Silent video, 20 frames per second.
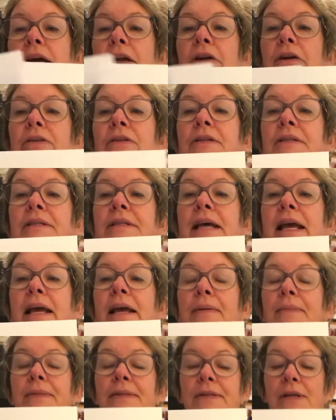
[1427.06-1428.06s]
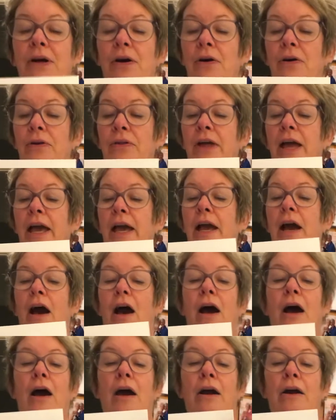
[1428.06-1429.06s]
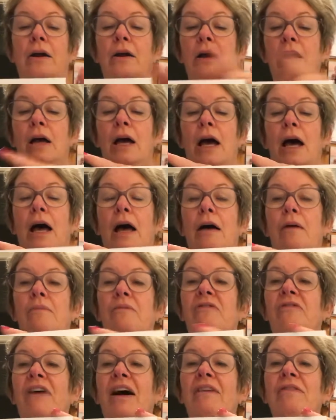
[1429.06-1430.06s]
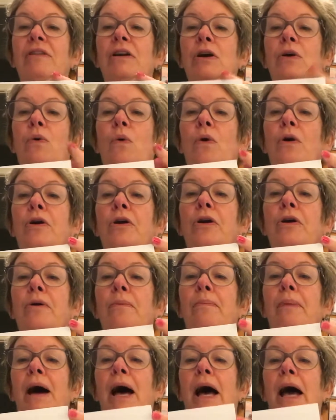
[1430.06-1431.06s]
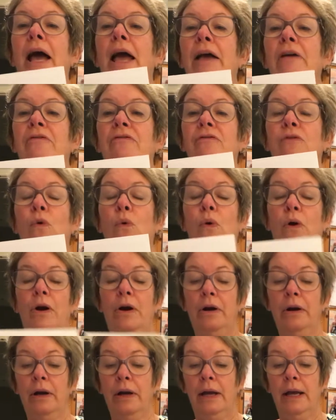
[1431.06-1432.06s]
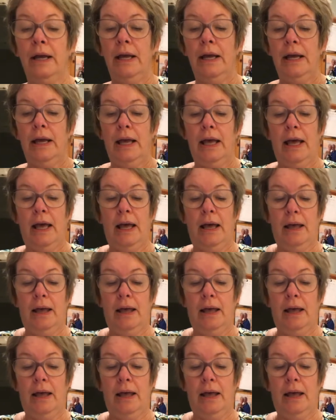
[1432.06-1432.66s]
inside are the same, so they are 5 1/4 by 4.